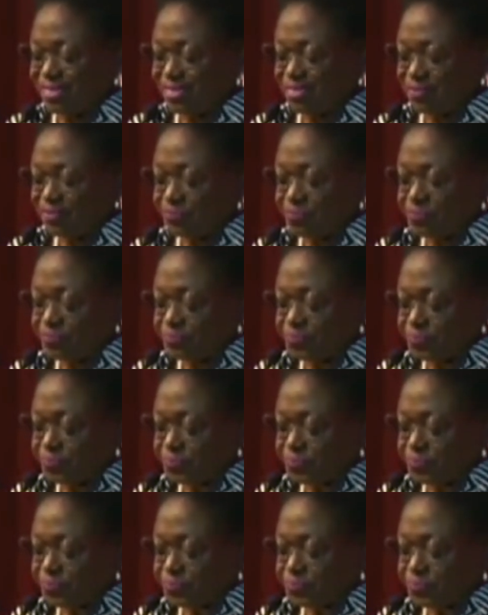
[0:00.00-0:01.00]

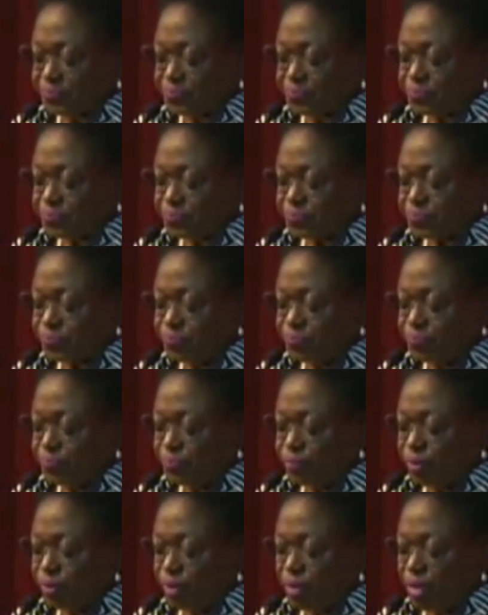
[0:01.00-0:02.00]

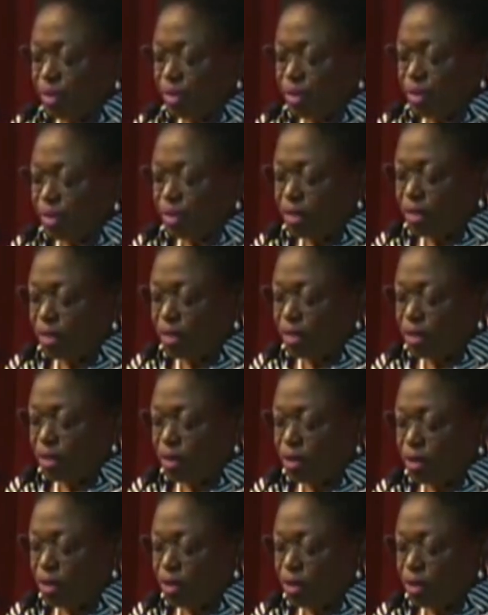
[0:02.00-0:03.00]

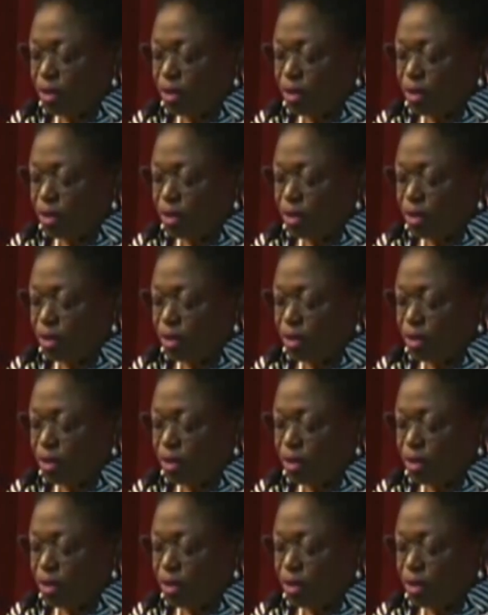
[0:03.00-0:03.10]
Nobody speaks.